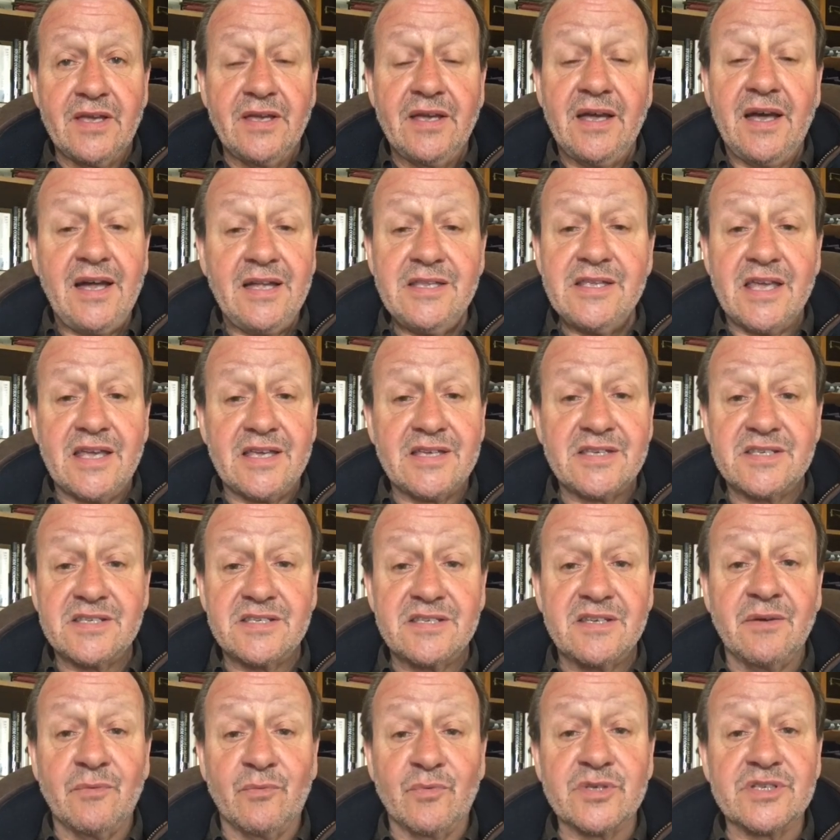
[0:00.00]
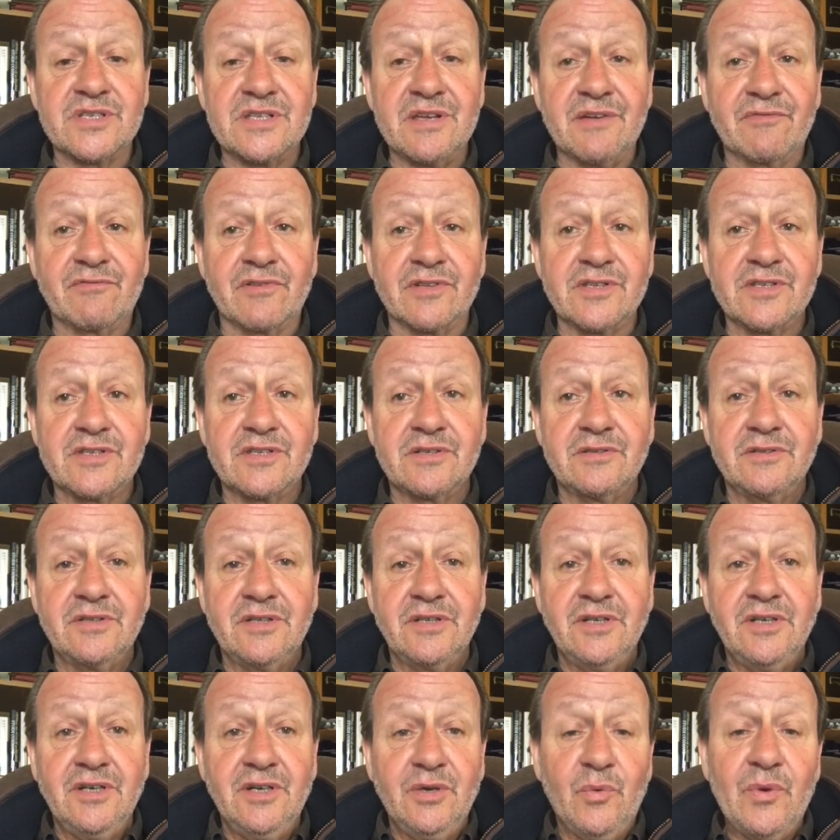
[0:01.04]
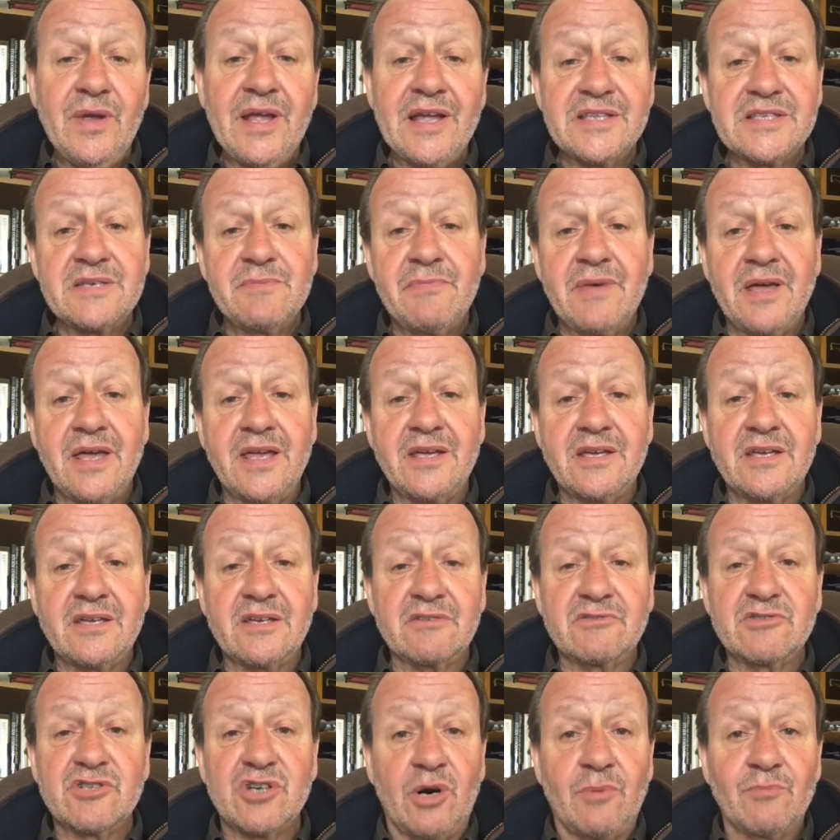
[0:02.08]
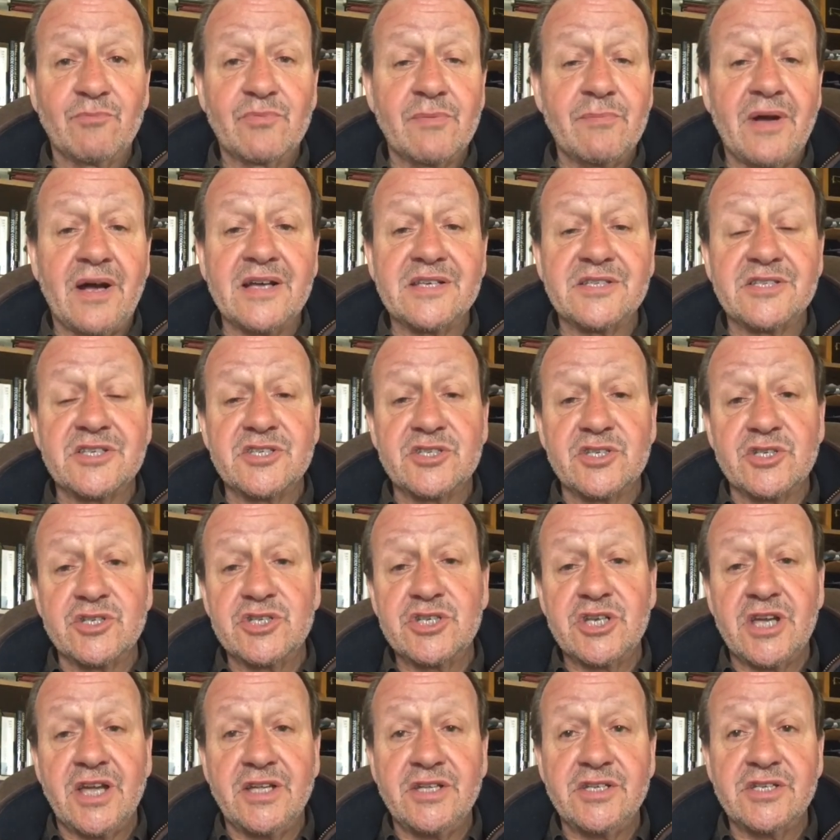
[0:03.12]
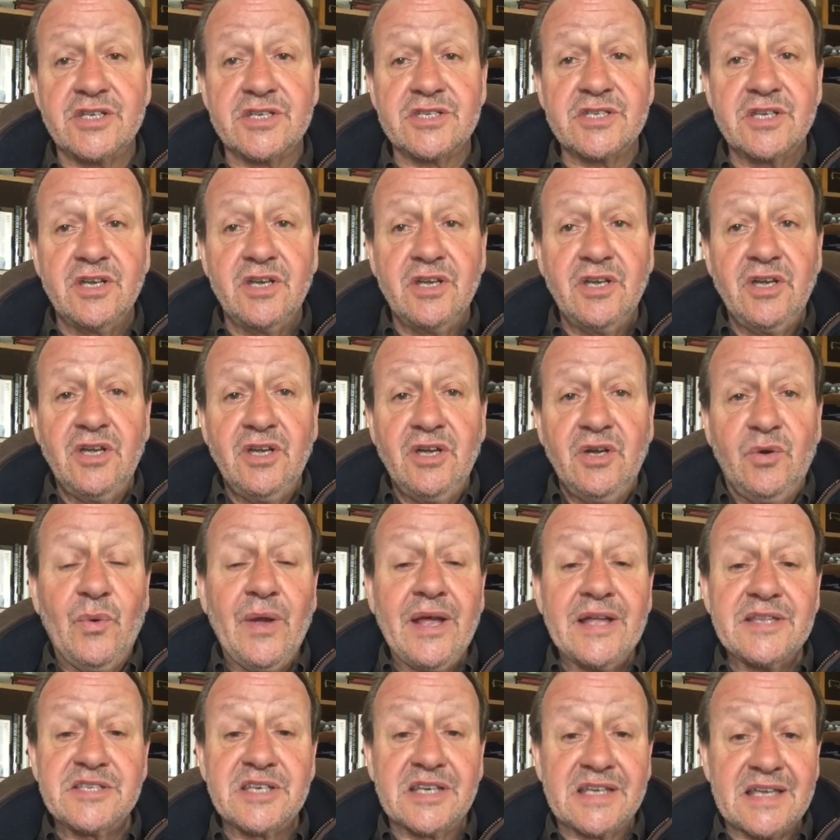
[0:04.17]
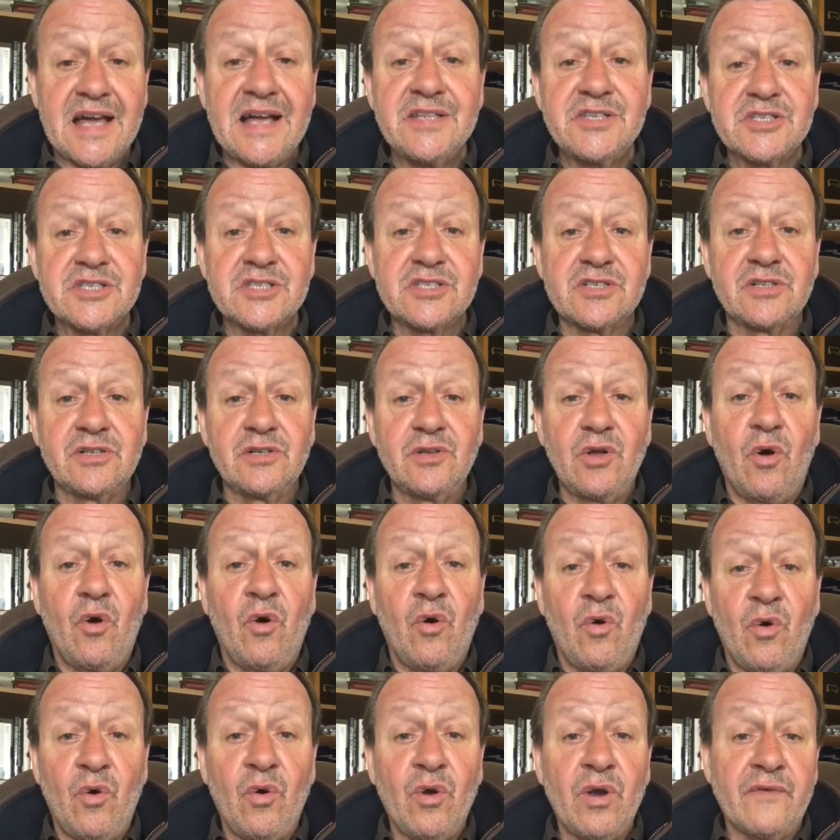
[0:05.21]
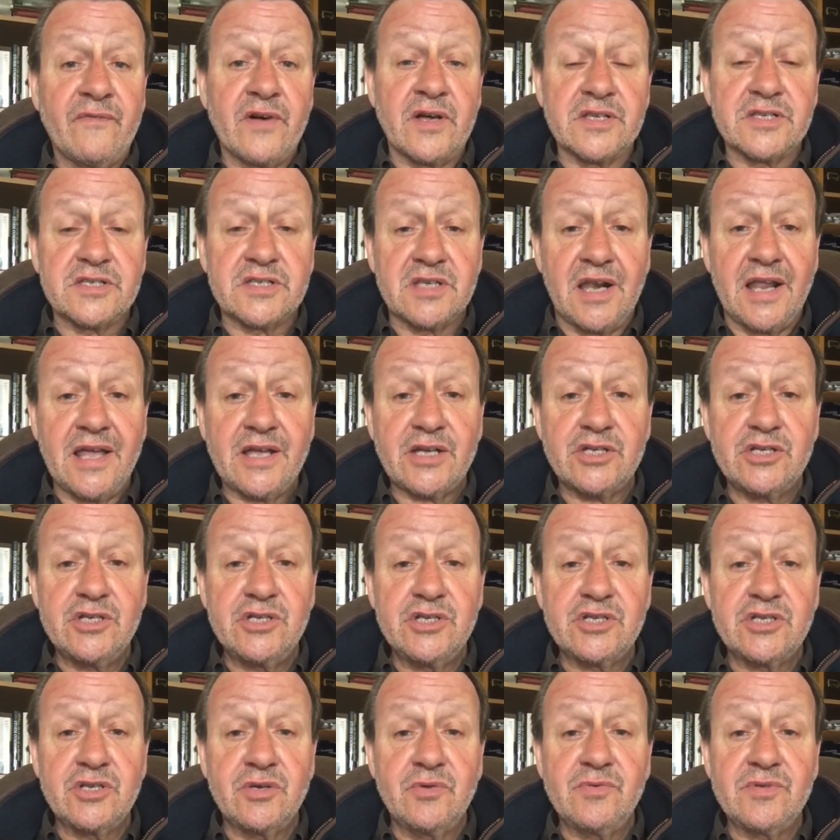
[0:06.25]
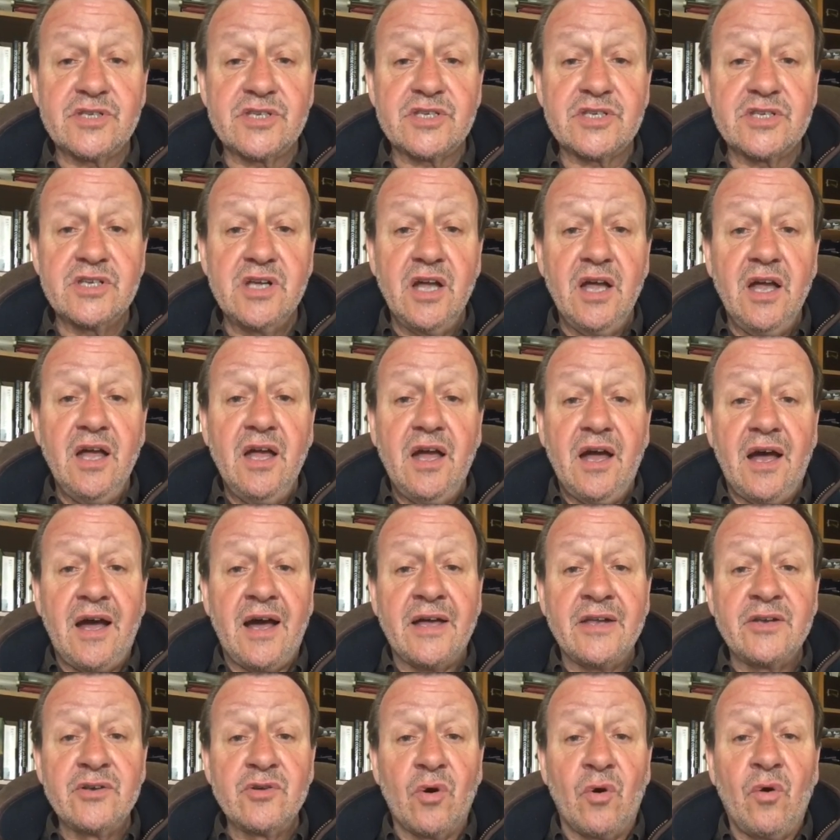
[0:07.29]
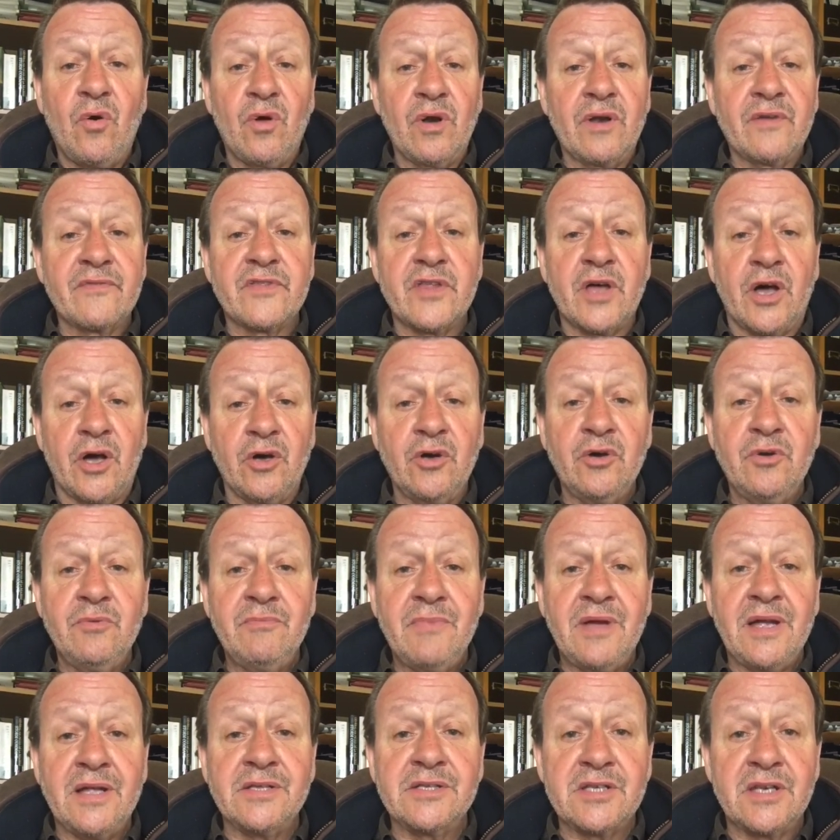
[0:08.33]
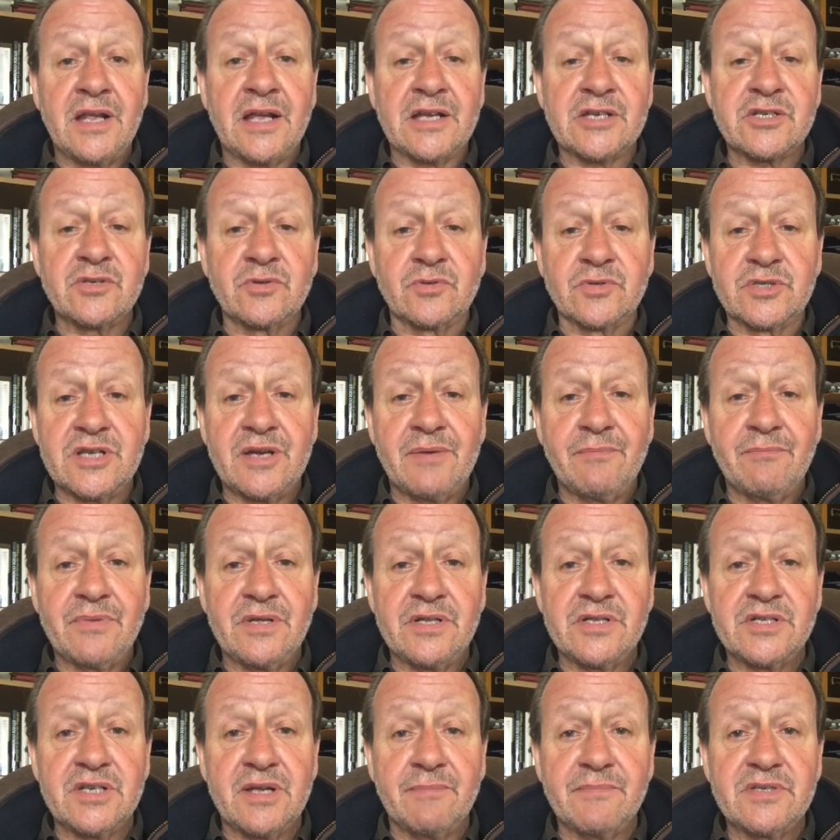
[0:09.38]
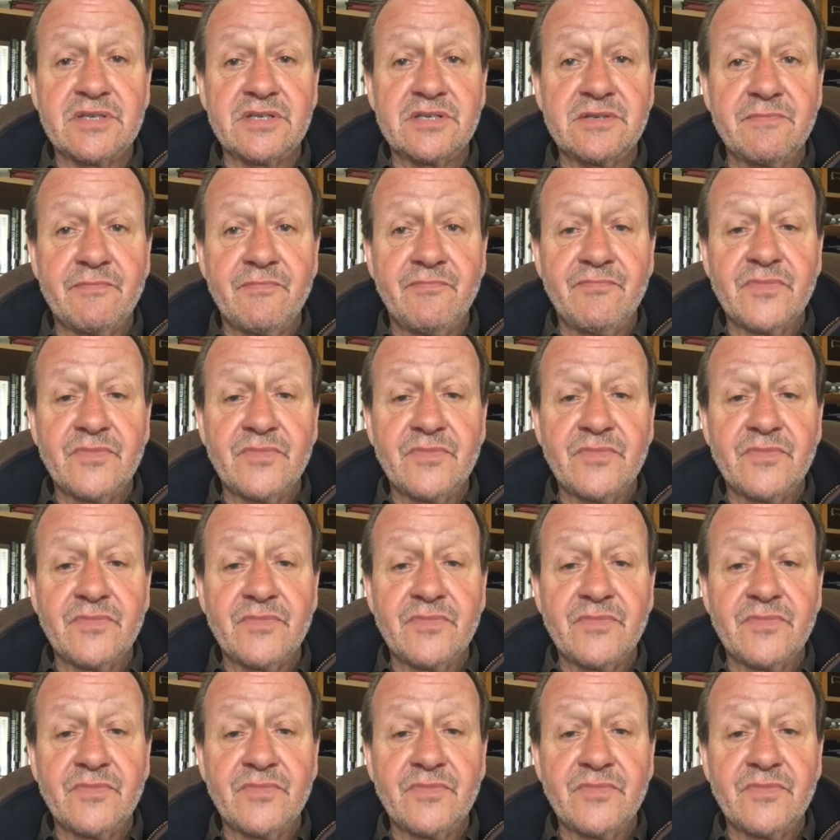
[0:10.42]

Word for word: And yes, it was different. We had to make compromises and changes. We had to cancel all of our selection shoots and all of the home international championships.